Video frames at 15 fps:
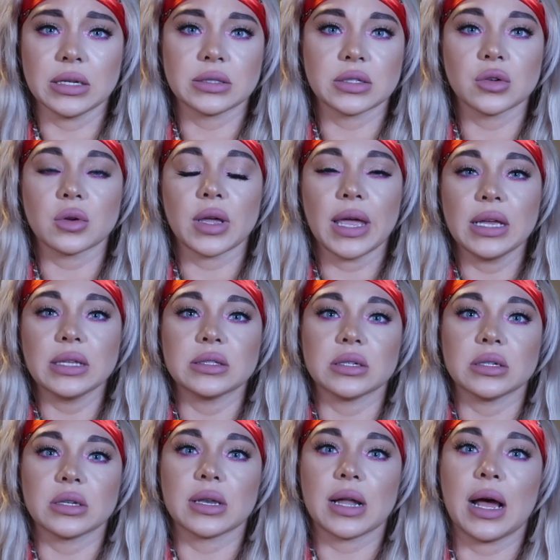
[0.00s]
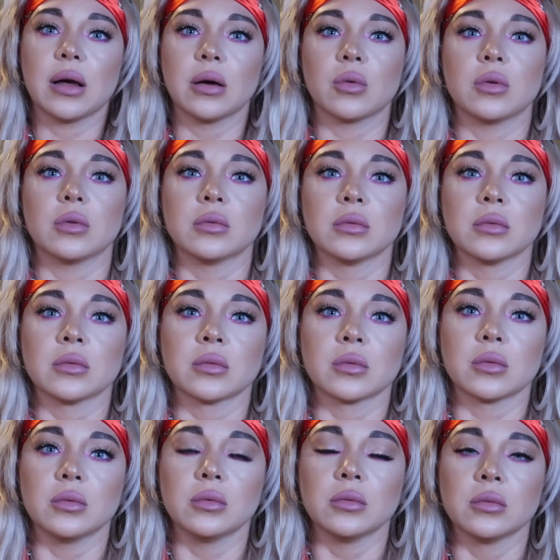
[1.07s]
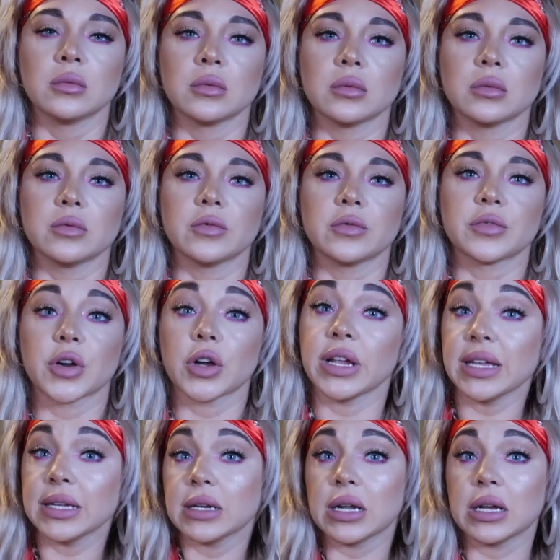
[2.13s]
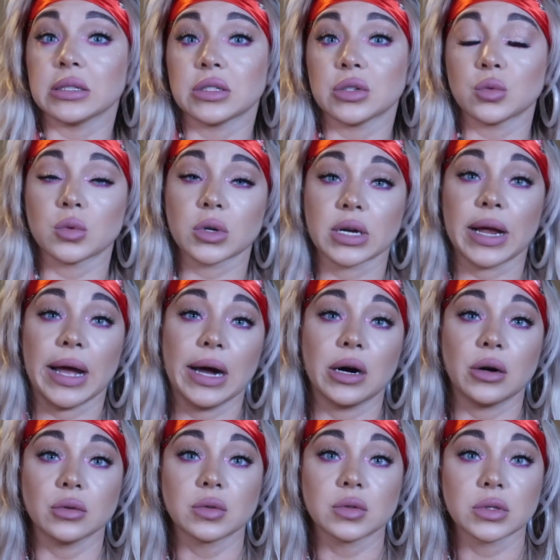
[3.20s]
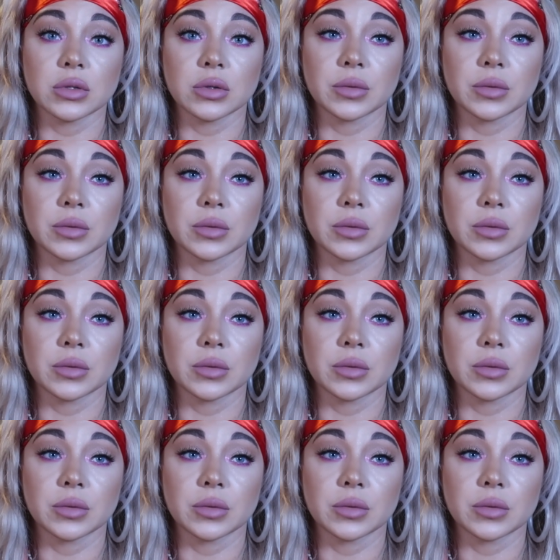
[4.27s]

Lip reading: it's okay to for it not to work out